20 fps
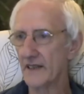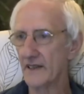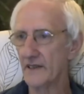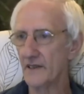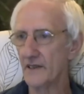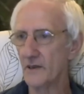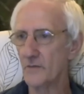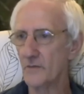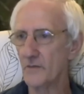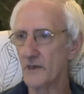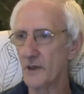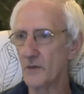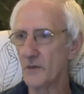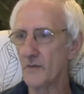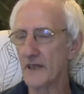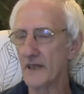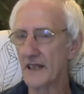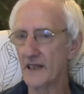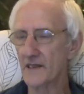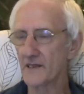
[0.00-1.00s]
you
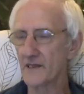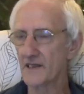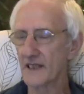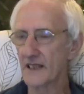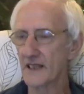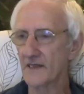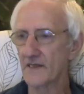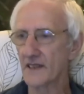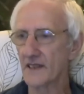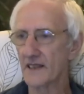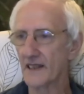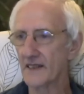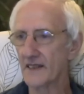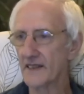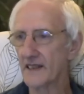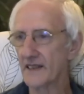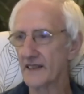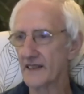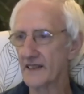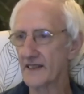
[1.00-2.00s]
make yourself a
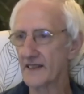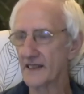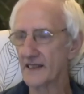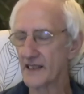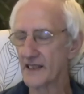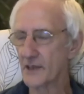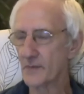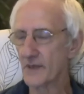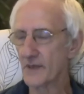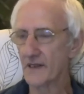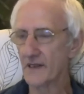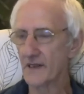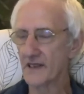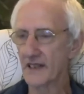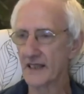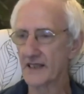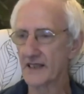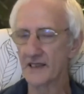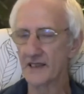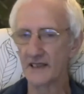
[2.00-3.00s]
nothingness in this
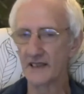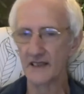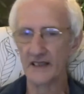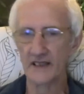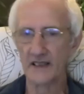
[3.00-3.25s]
process.